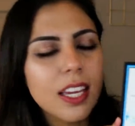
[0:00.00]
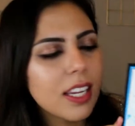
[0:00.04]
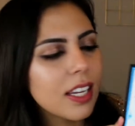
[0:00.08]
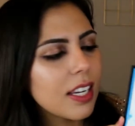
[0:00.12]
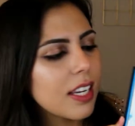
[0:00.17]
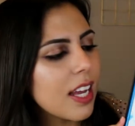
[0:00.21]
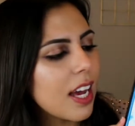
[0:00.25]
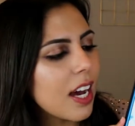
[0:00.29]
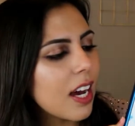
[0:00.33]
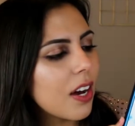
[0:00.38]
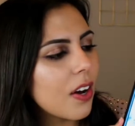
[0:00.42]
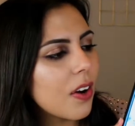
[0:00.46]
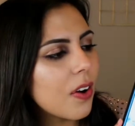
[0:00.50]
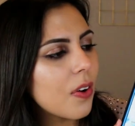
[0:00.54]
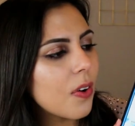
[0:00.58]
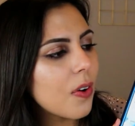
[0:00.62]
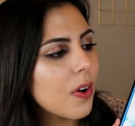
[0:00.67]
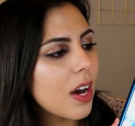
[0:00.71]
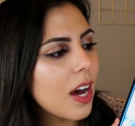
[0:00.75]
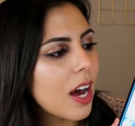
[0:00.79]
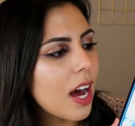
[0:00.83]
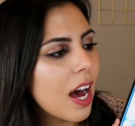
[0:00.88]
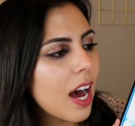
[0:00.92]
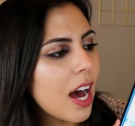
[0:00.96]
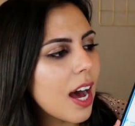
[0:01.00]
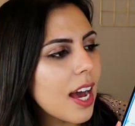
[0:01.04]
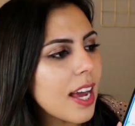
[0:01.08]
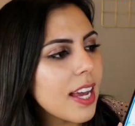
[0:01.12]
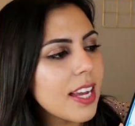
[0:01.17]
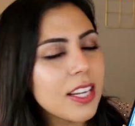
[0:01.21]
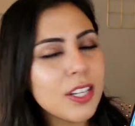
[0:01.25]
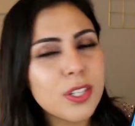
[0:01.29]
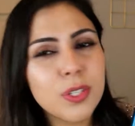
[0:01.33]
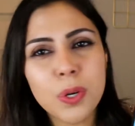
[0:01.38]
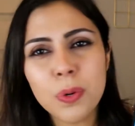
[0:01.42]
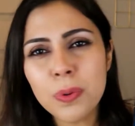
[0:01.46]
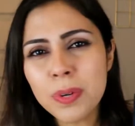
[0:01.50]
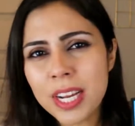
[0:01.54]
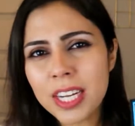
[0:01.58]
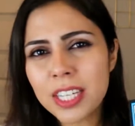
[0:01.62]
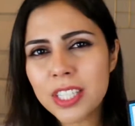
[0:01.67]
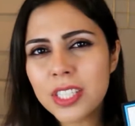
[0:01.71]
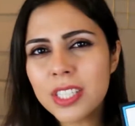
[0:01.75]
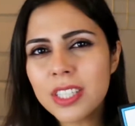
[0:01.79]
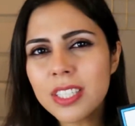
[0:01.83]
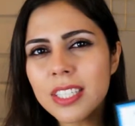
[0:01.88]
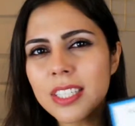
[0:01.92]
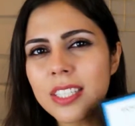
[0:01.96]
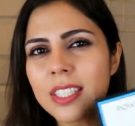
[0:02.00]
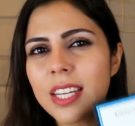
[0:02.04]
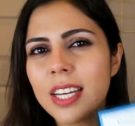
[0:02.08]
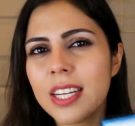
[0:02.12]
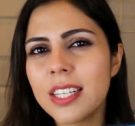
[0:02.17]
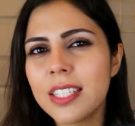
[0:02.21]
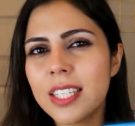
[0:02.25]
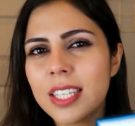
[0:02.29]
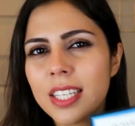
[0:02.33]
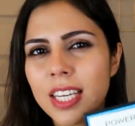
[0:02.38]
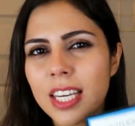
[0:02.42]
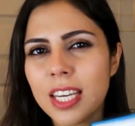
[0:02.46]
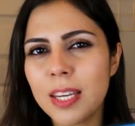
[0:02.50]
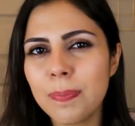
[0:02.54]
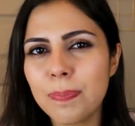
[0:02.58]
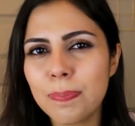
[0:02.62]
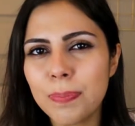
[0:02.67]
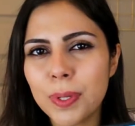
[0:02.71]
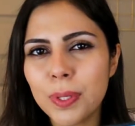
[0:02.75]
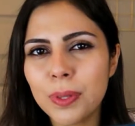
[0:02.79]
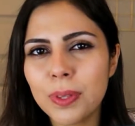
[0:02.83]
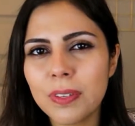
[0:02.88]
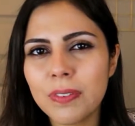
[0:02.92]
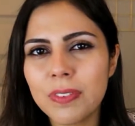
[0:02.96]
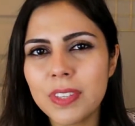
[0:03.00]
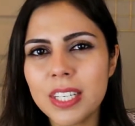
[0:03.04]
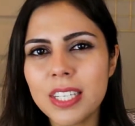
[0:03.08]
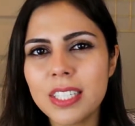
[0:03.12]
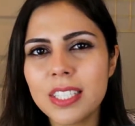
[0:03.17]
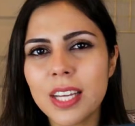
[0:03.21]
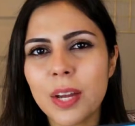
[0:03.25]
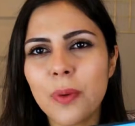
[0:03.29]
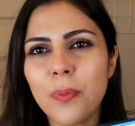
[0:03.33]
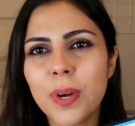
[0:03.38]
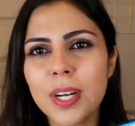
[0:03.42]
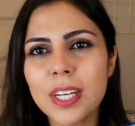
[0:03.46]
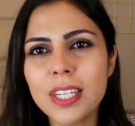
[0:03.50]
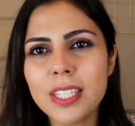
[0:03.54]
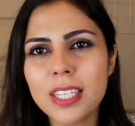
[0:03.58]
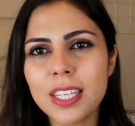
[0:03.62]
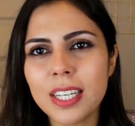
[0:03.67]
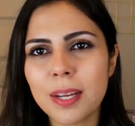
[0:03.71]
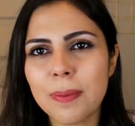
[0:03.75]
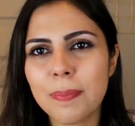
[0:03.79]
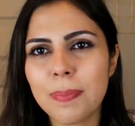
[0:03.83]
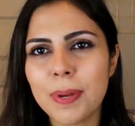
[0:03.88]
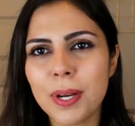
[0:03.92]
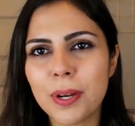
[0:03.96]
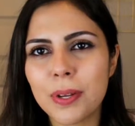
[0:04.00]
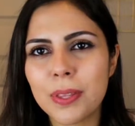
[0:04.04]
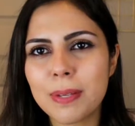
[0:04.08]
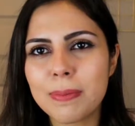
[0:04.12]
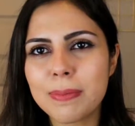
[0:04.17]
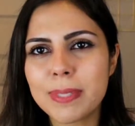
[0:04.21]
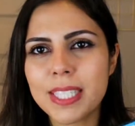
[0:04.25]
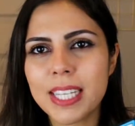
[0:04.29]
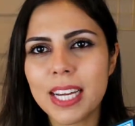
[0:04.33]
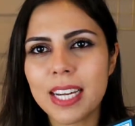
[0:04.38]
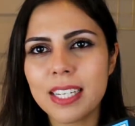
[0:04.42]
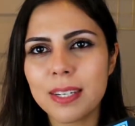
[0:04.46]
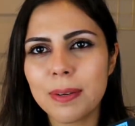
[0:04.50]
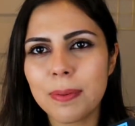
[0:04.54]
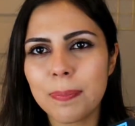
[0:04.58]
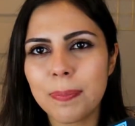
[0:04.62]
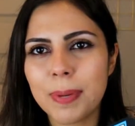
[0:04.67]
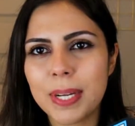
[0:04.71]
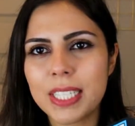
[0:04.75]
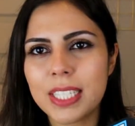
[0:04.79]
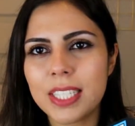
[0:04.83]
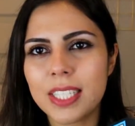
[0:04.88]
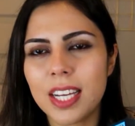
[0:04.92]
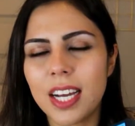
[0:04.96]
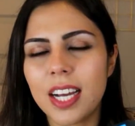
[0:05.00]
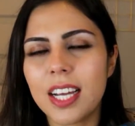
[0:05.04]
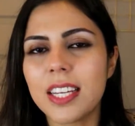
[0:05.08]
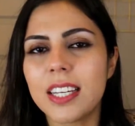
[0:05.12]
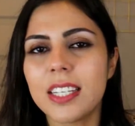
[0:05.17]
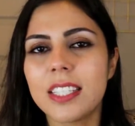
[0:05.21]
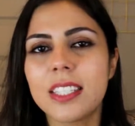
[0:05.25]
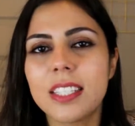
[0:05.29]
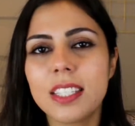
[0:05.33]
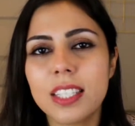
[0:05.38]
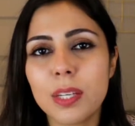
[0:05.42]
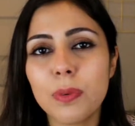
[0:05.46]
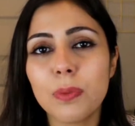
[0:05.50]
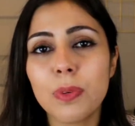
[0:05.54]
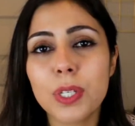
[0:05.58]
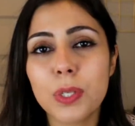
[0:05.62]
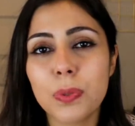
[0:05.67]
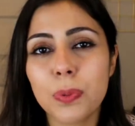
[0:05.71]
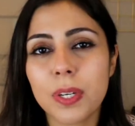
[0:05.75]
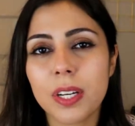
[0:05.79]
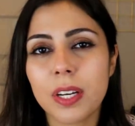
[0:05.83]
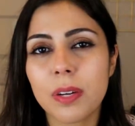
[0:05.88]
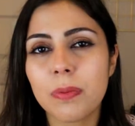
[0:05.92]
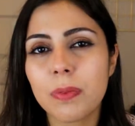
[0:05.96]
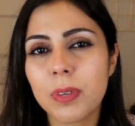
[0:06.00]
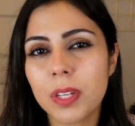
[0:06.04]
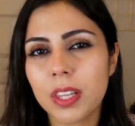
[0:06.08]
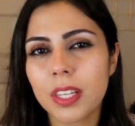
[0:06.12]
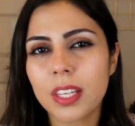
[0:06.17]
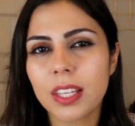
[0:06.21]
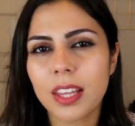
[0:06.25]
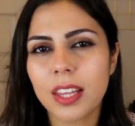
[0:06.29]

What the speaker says: Now, I don't actually intend to keep both of these. I wanted to compare them side by side and see which one I really